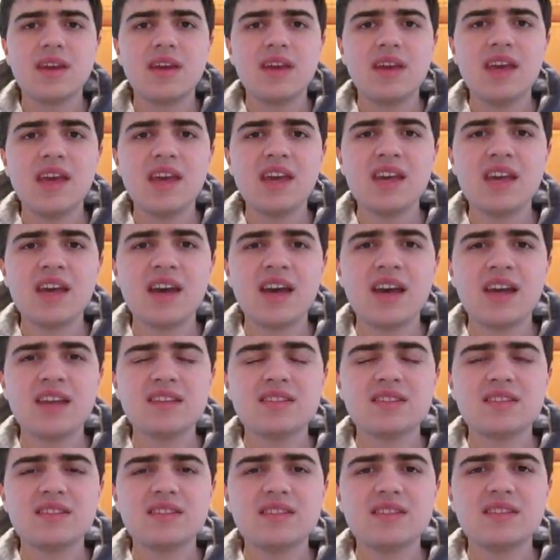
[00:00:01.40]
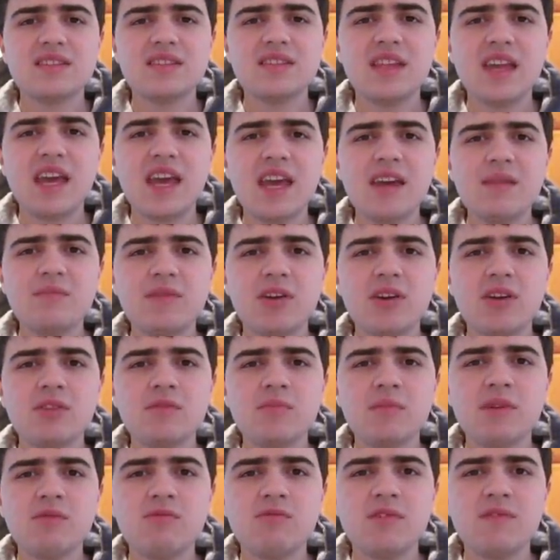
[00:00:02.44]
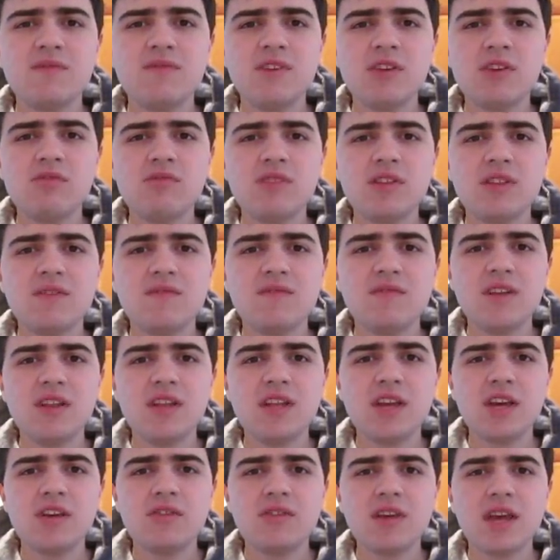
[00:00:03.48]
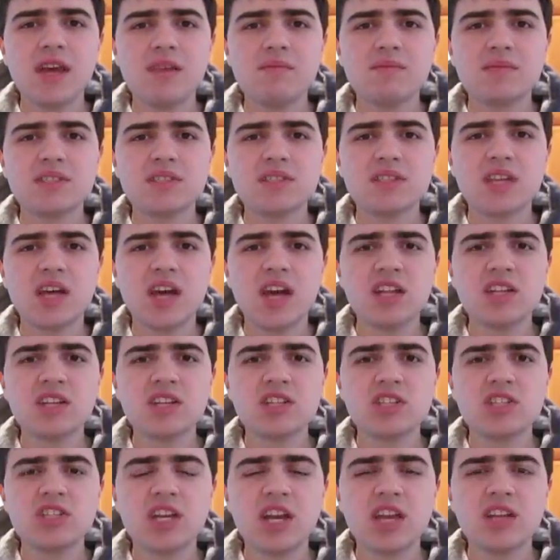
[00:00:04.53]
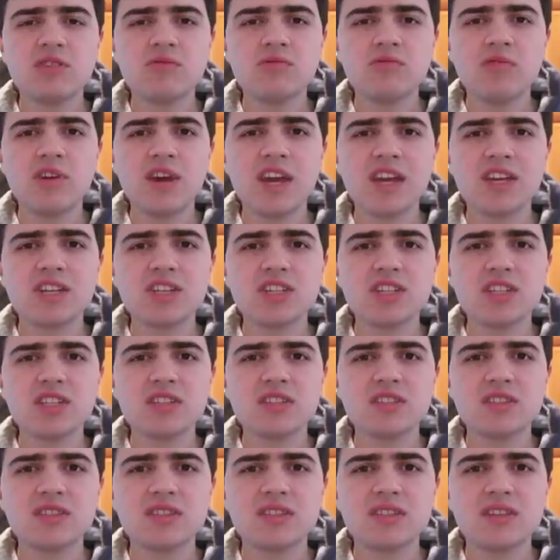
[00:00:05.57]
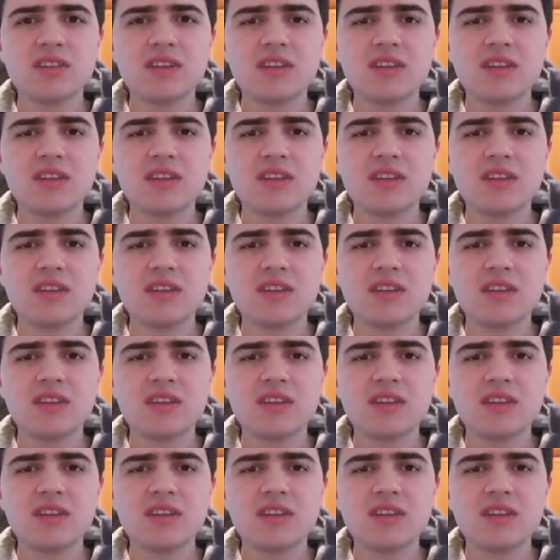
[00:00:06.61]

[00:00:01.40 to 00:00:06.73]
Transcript: Hey guys, today I'm going to be reviewing the video game Sonic Generations.